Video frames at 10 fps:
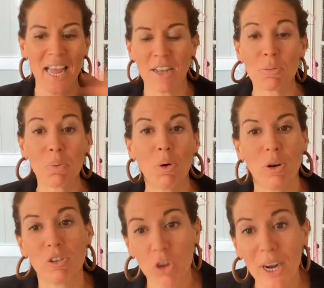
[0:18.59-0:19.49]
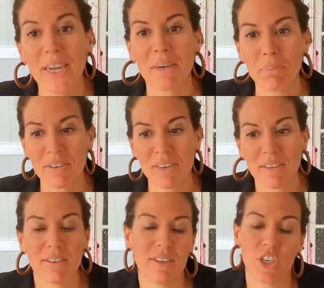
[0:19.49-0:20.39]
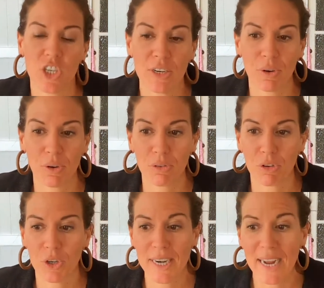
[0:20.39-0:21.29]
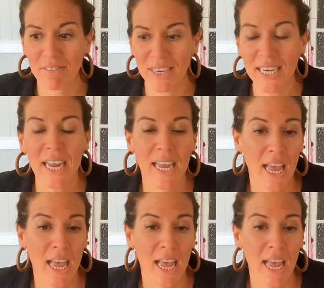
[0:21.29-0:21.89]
small Australian businesses in general through Navi